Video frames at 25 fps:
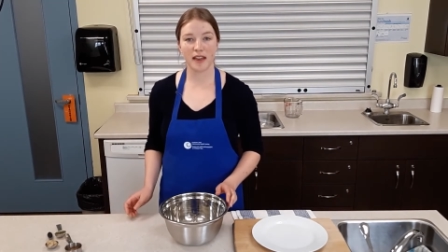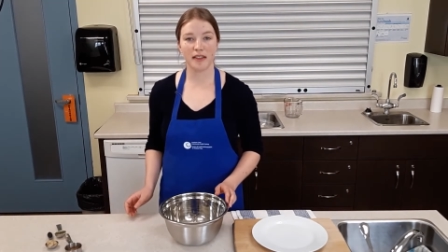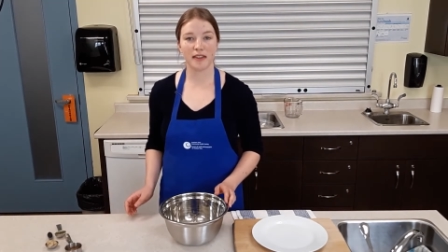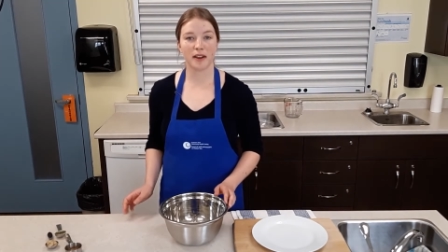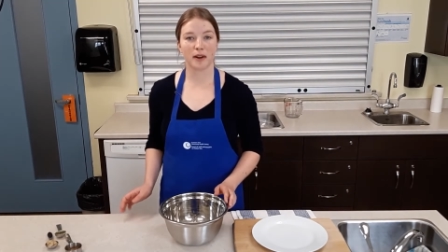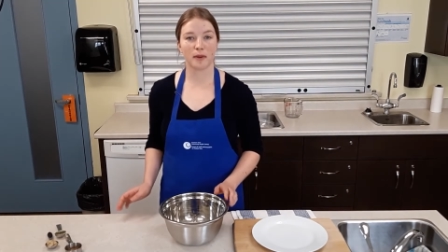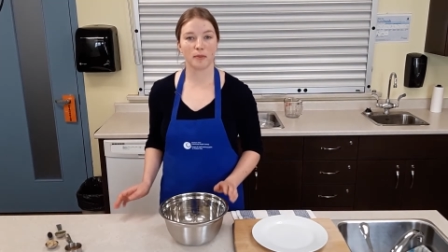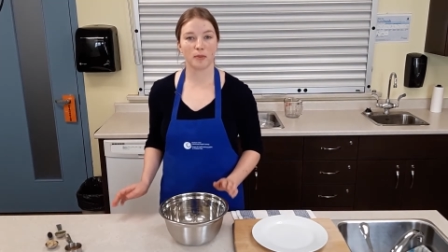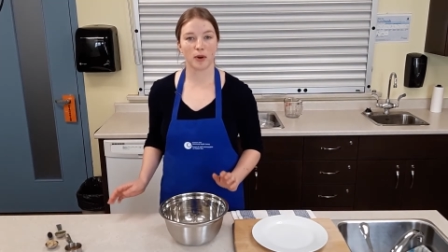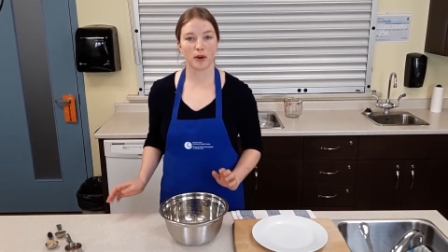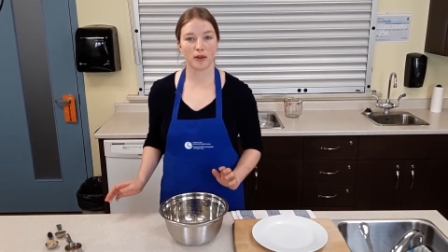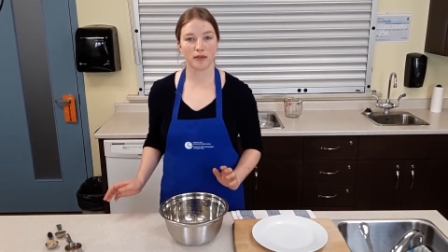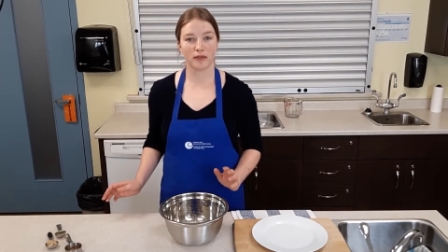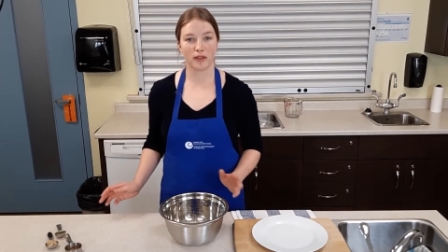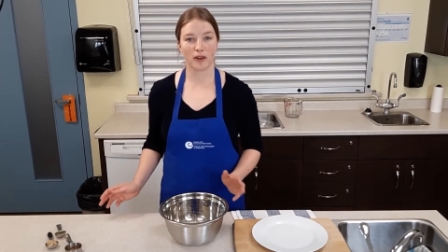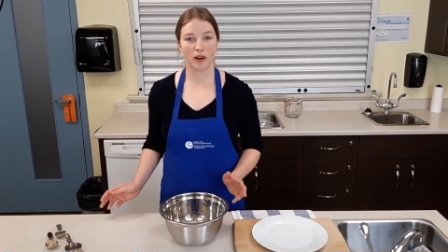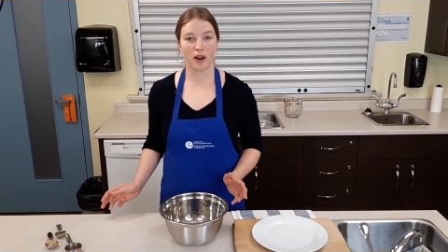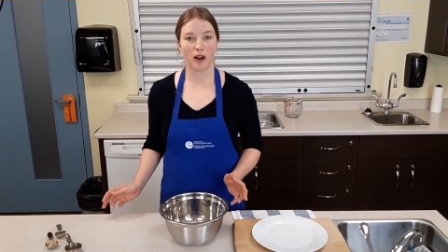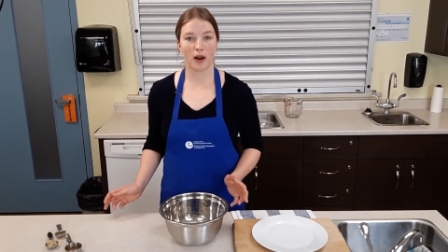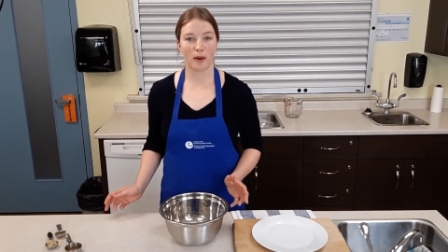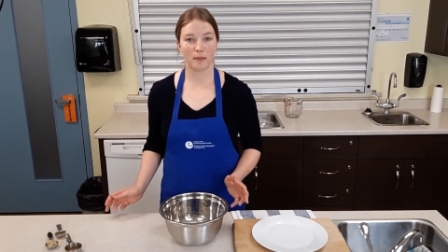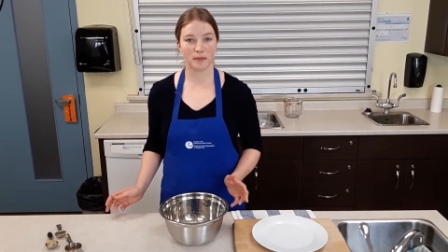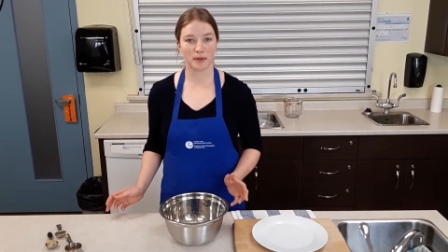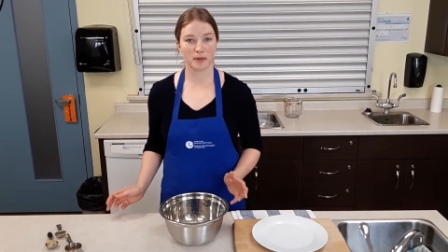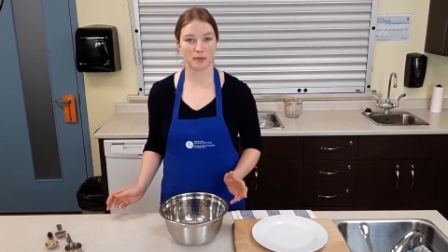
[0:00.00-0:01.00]
They're more for
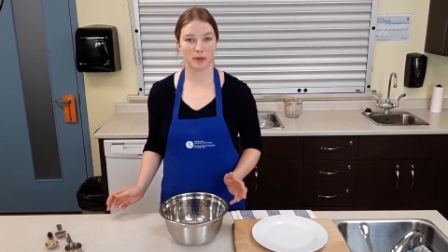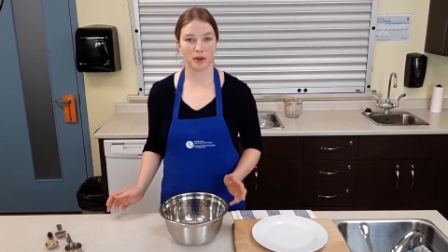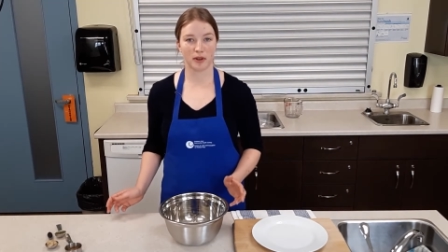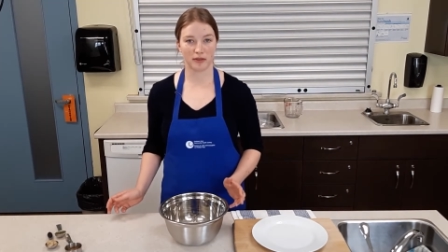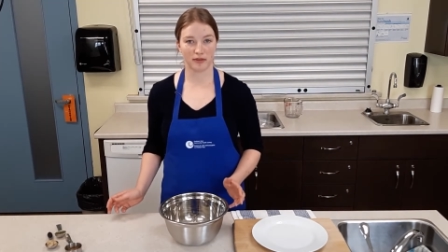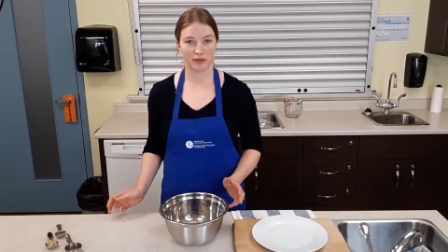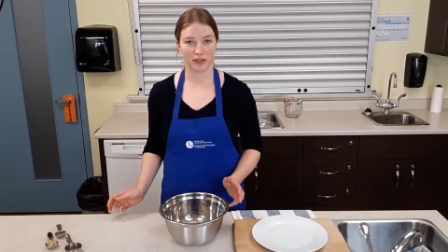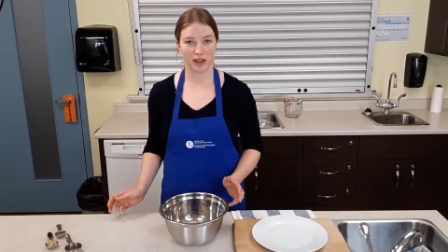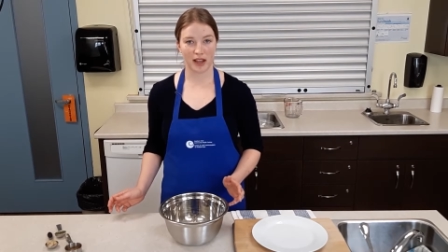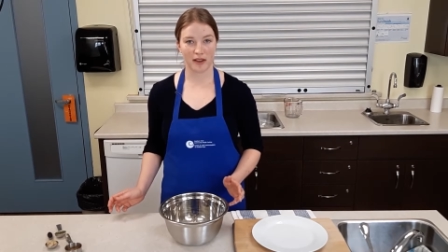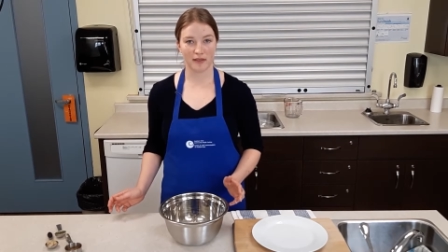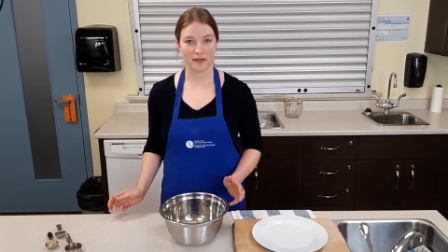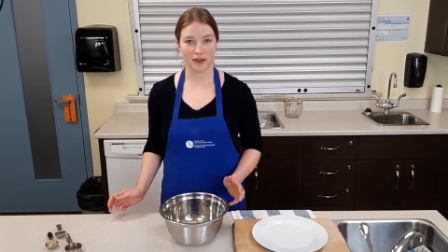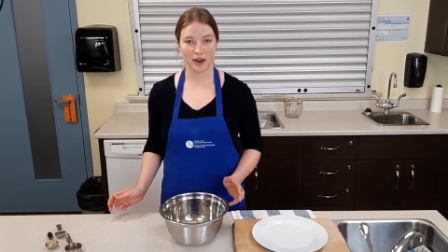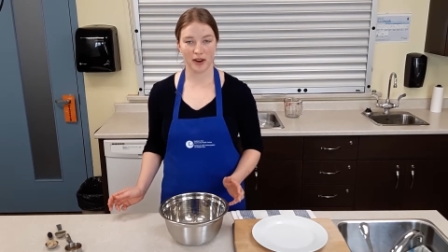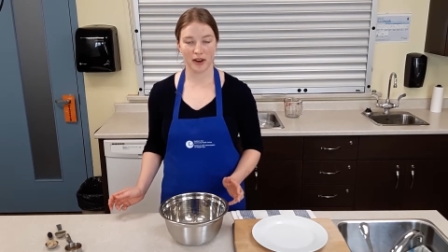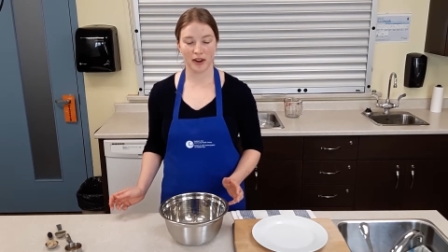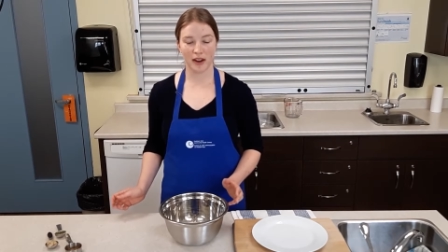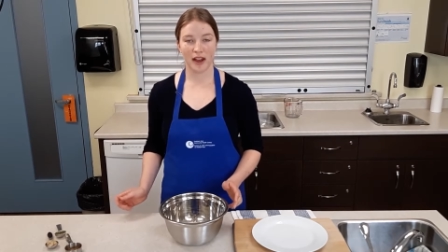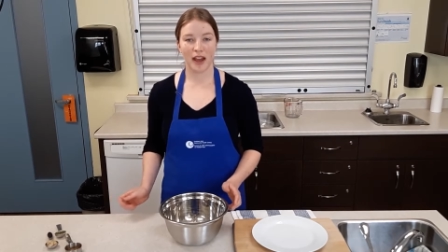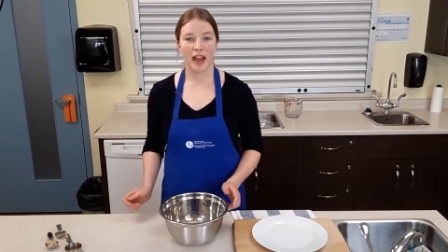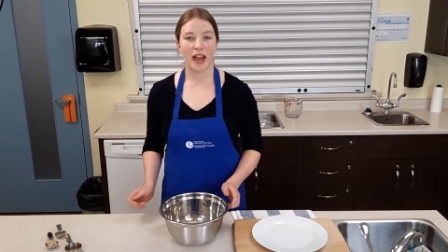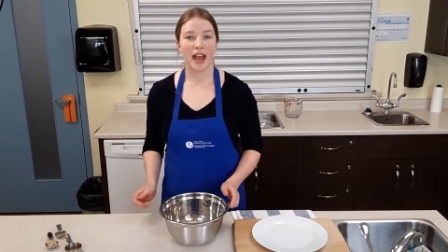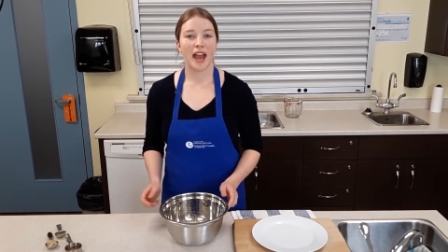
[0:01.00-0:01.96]
optimal flavor.